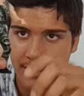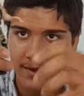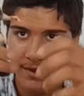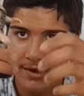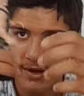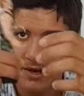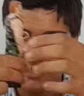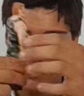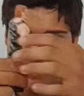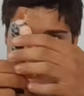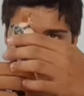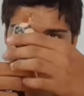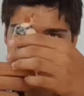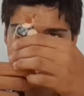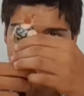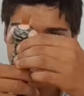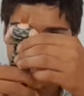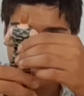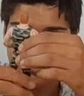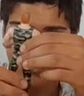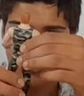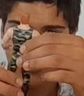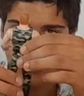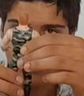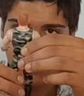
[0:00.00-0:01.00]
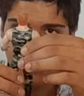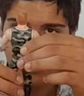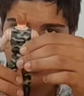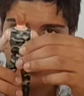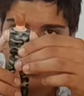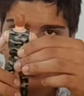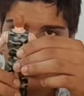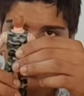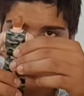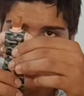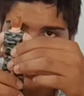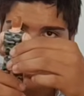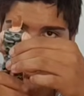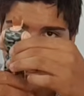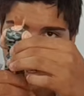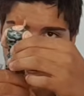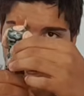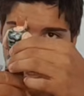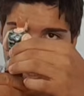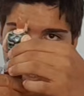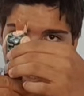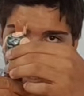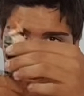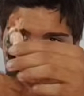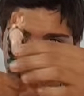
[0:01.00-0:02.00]
And he's really cool.
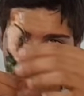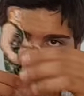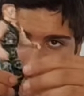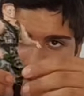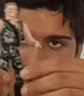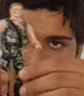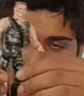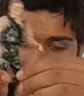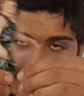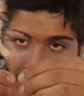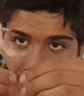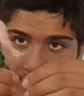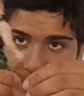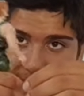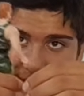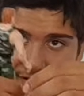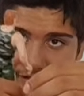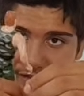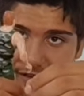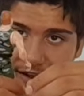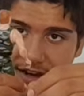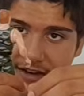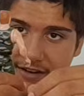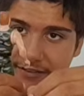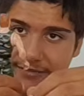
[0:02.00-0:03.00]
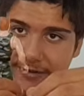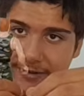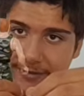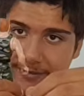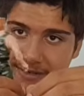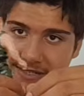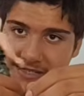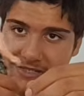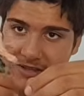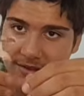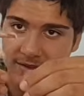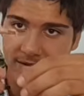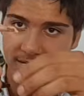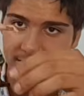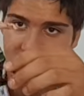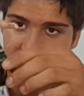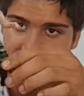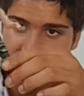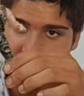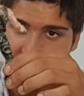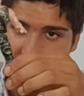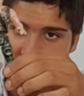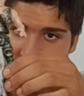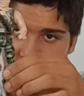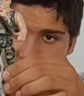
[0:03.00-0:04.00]
I'm a big fan of him. He's like
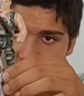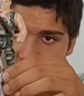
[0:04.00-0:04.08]
a kind